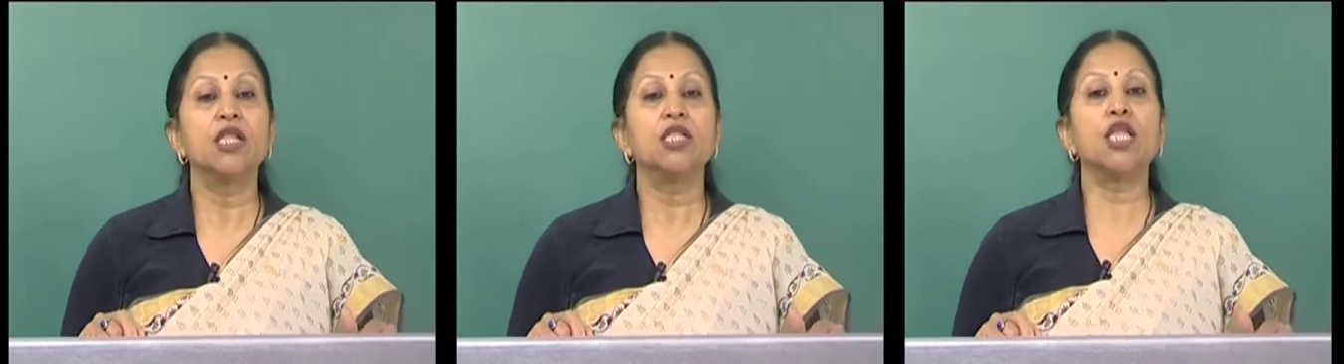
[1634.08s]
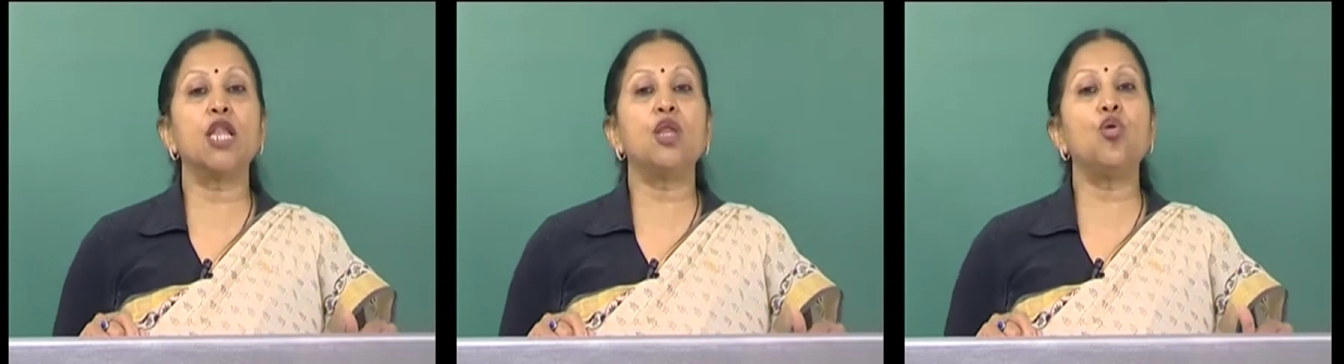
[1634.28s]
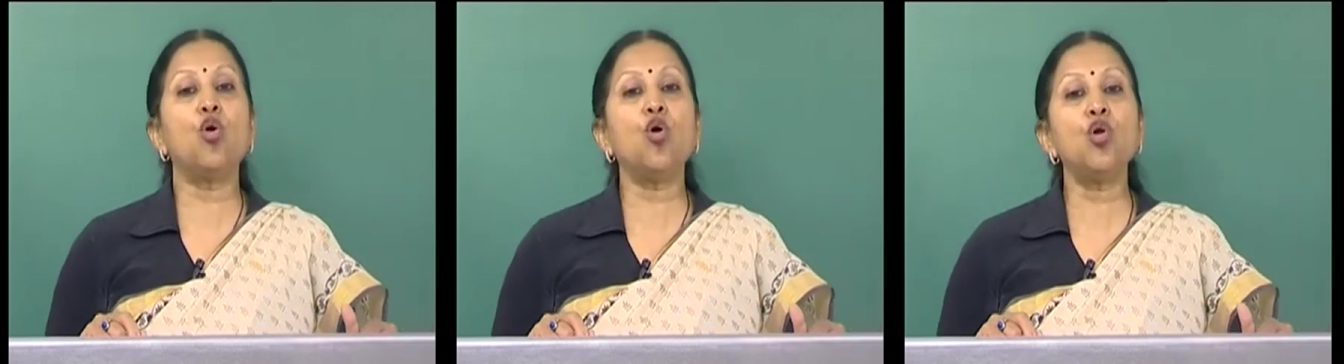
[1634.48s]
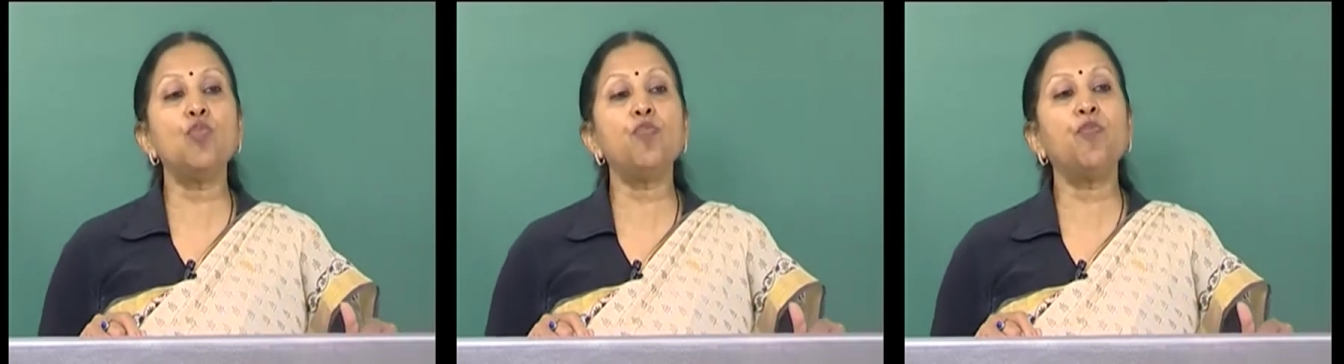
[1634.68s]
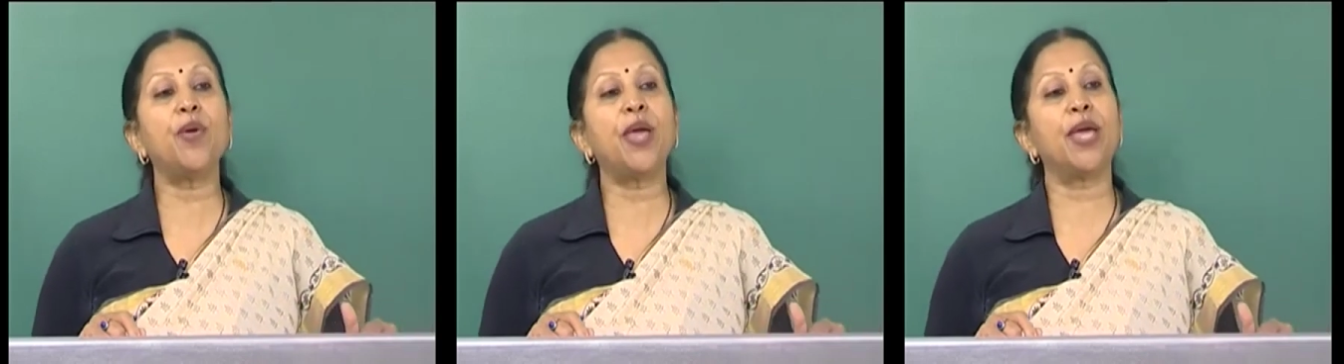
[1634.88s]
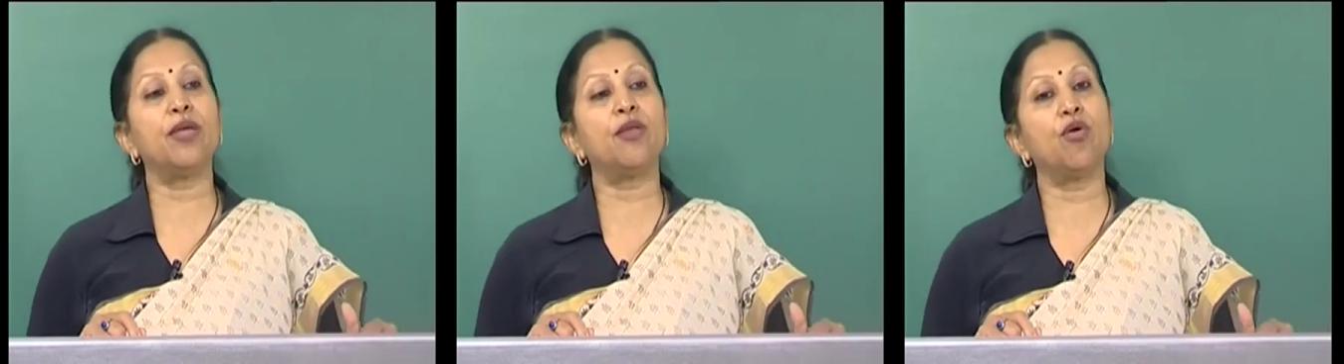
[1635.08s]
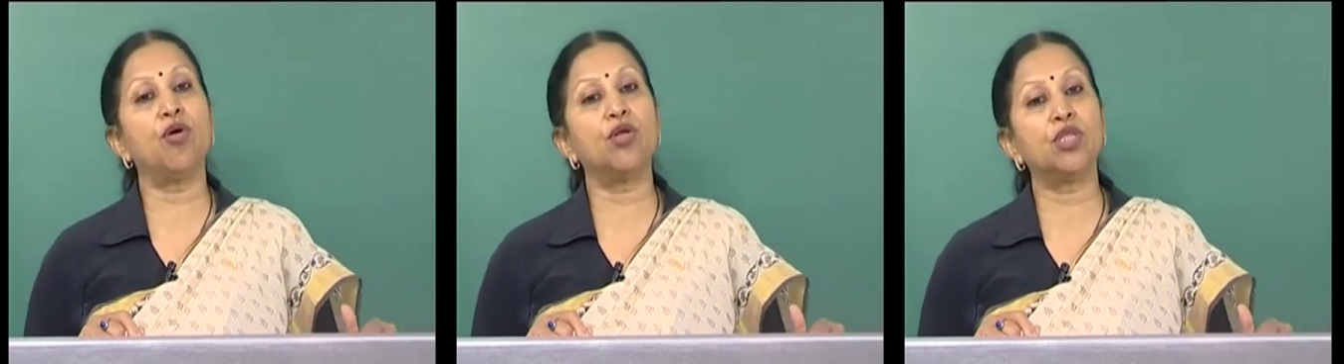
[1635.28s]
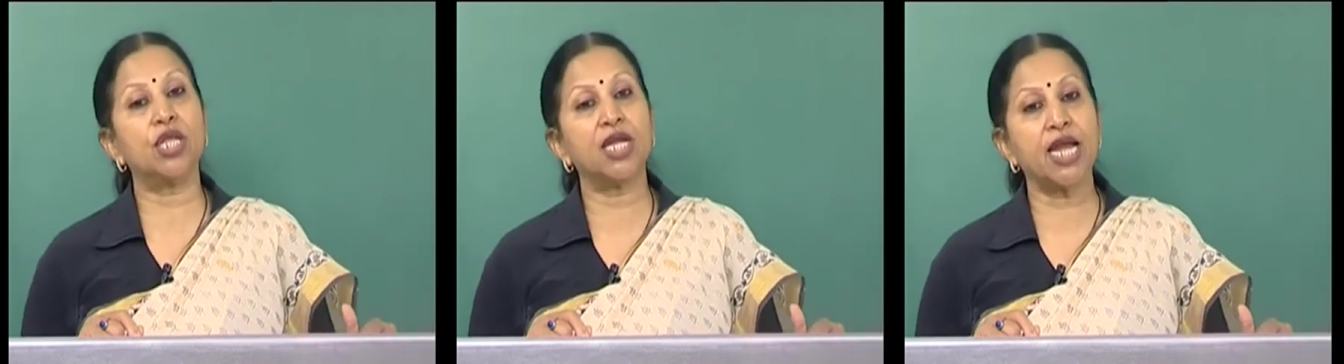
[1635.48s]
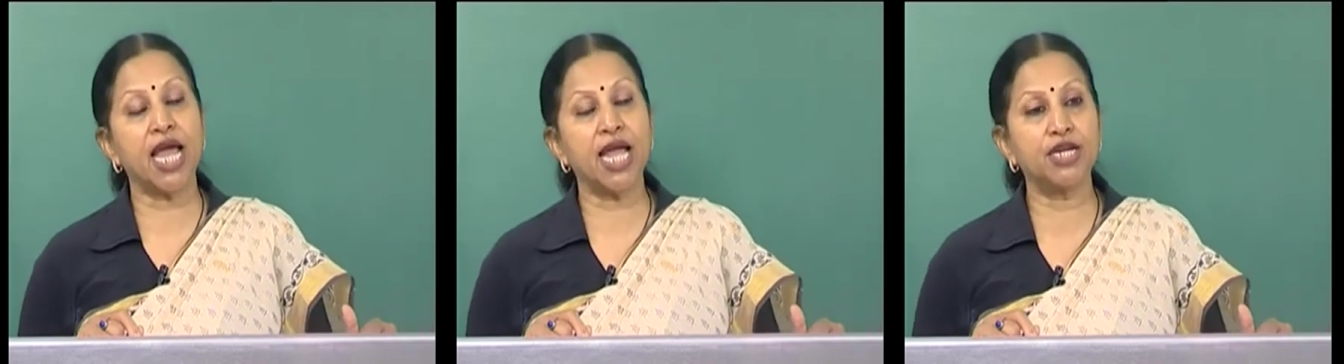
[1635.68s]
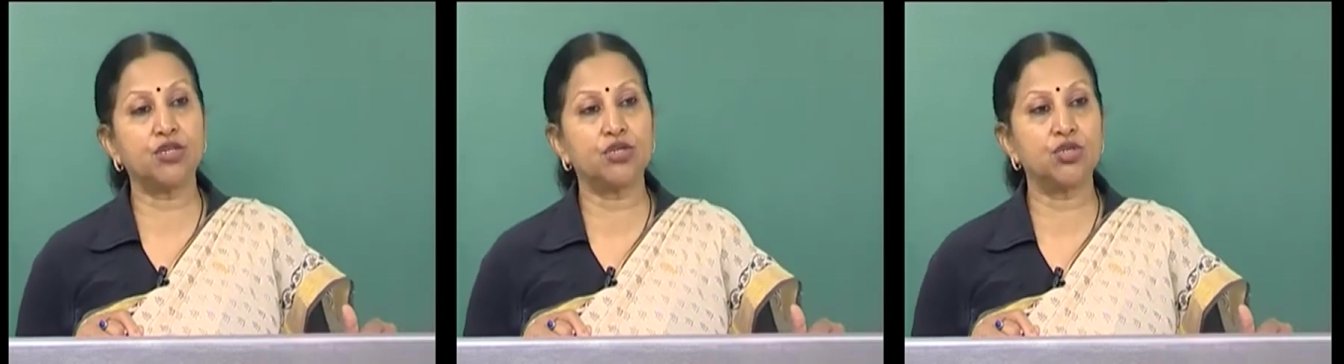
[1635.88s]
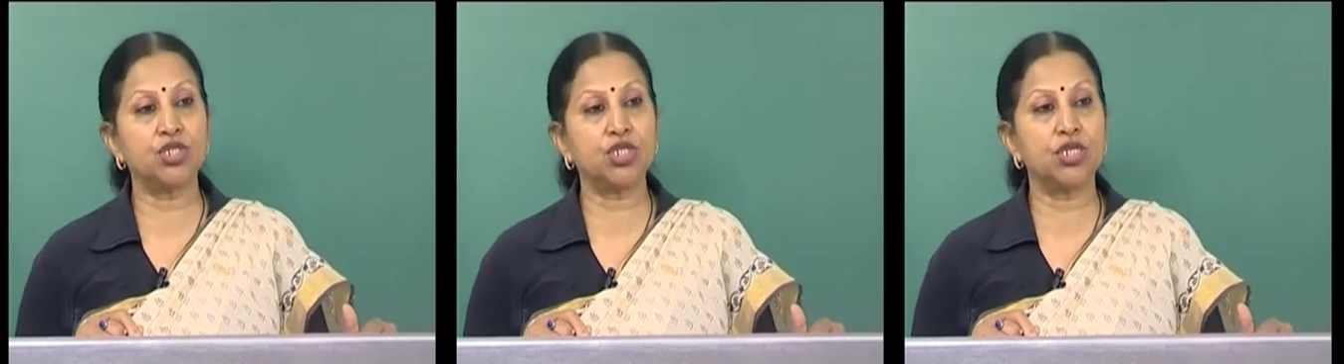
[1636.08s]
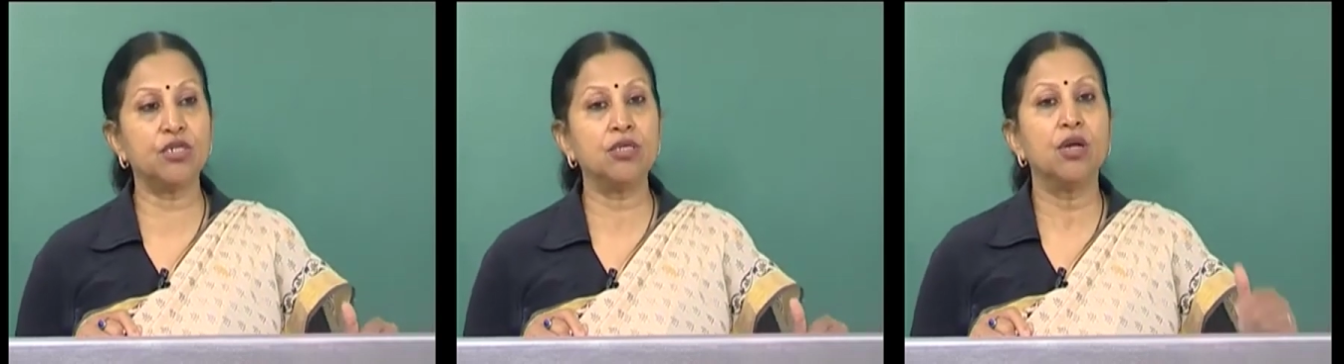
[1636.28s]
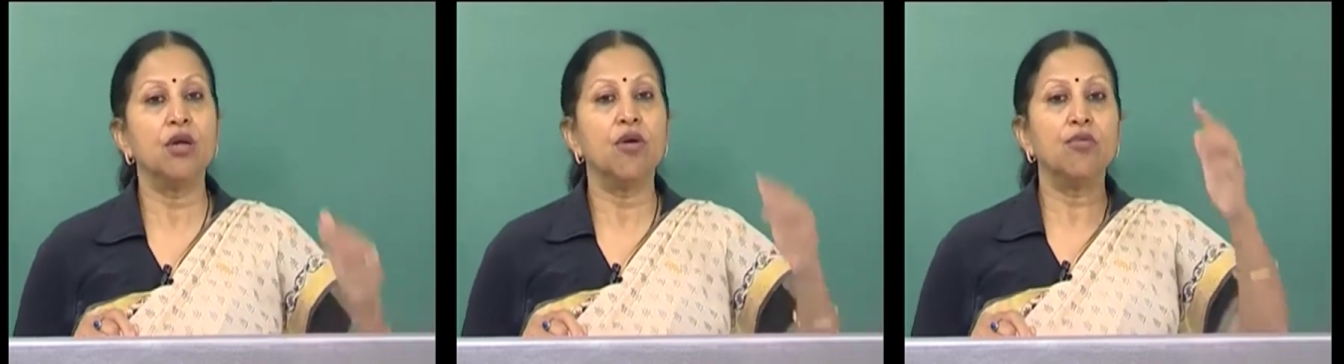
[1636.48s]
the lone pair on the nitrogen